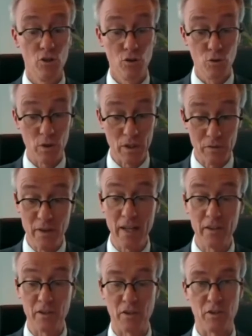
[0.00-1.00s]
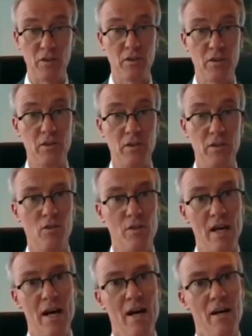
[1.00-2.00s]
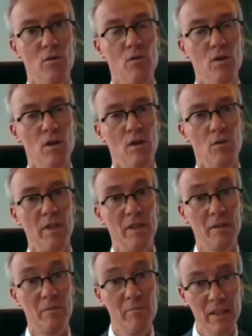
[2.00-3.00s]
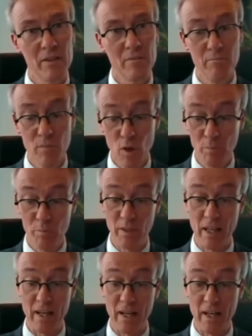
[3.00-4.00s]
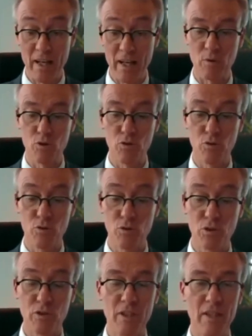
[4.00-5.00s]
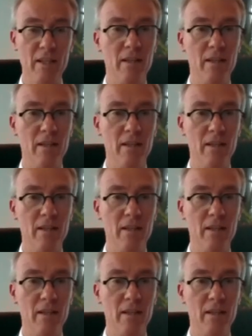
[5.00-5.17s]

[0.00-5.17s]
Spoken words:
to advise us on how we can better mobilize our tools